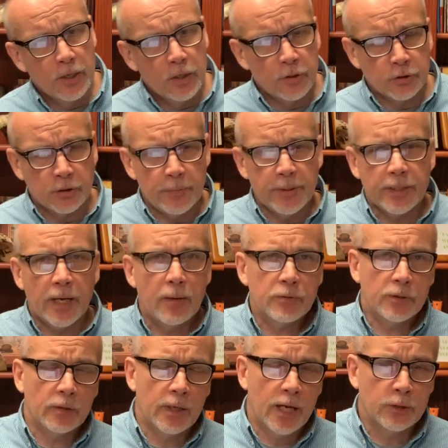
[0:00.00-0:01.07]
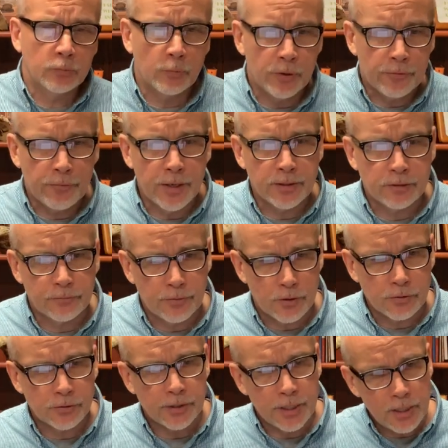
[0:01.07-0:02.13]
There's going to be times in our lives when we face
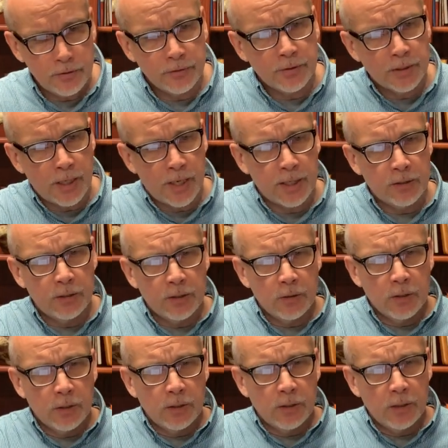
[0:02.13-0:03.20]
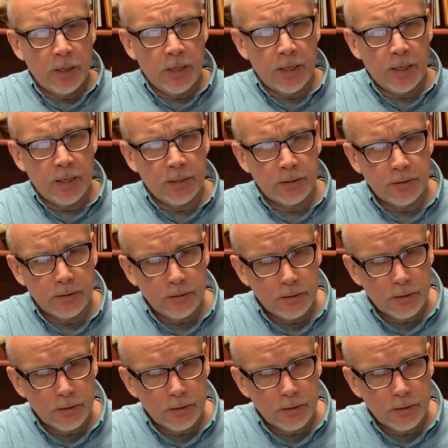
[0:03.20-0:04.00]
adversity, even today, and